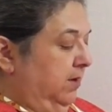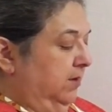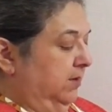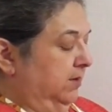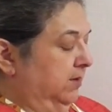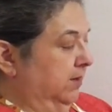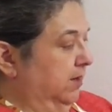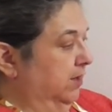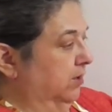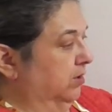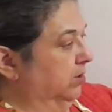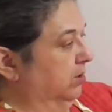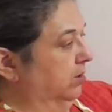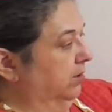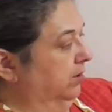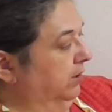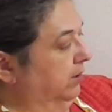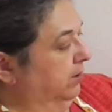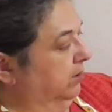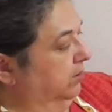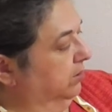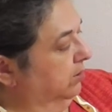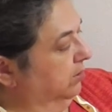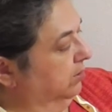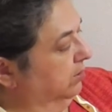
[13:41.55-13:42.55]
not totally
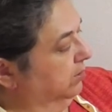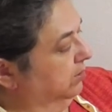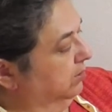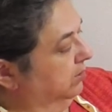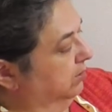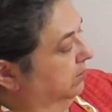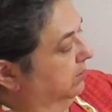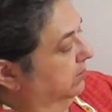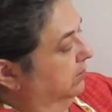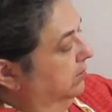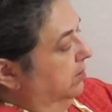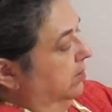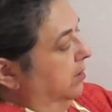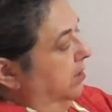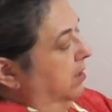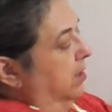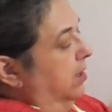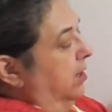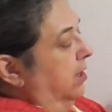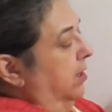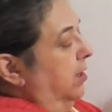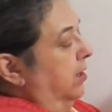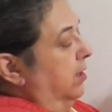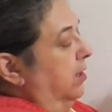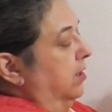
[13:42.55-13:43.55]
cooked,
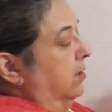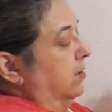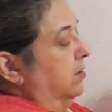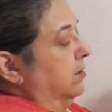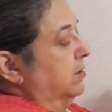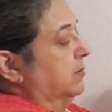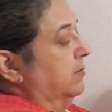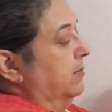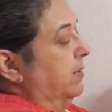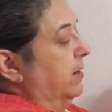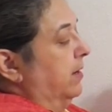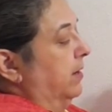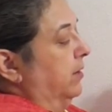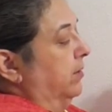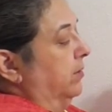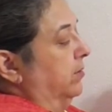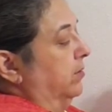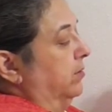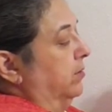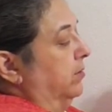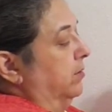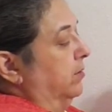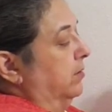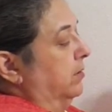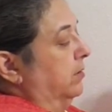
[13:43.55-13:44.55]
and here's my
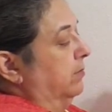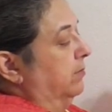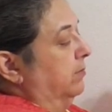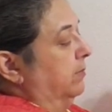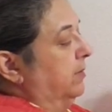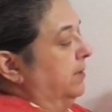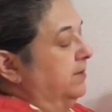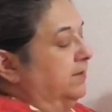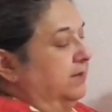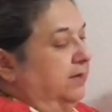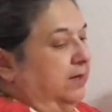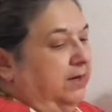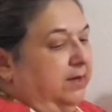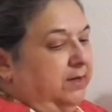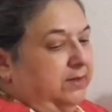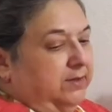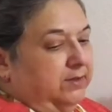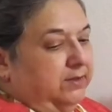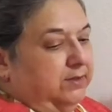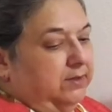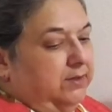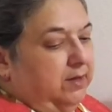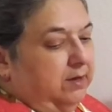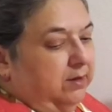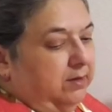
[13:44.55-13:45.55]
little piece that got
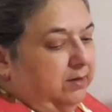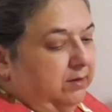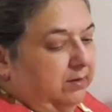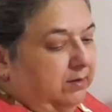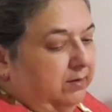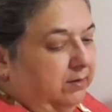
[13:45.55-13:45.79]
stuck.